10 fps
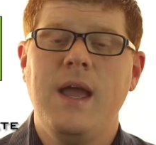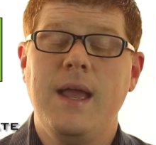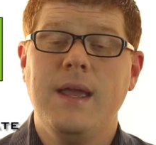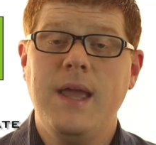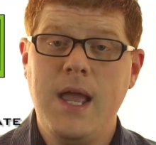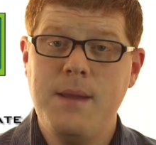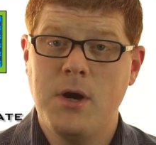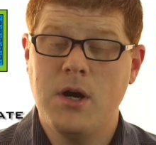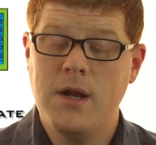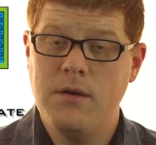and
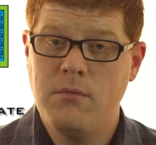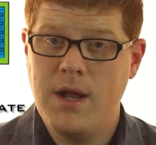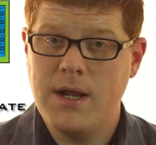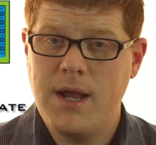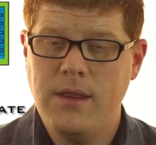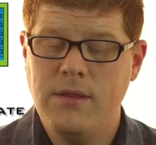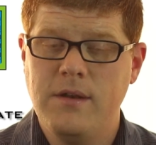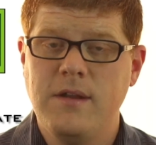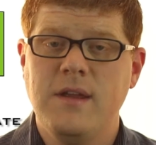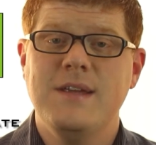Kmart in Rock
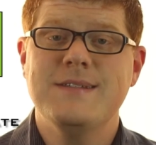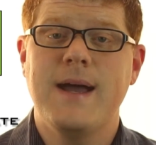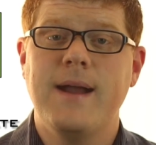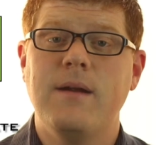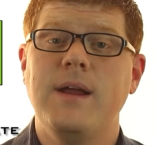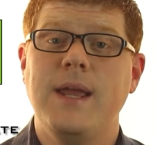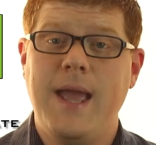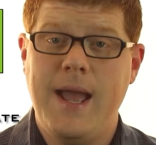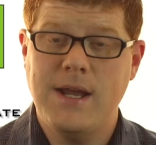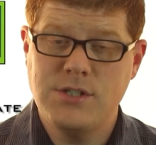Island is hiring
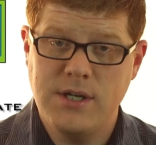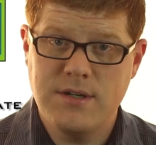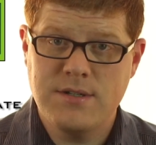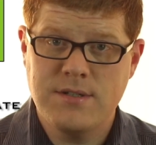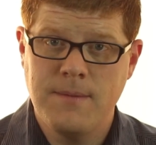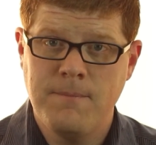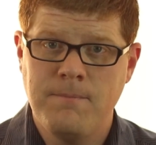cashiers.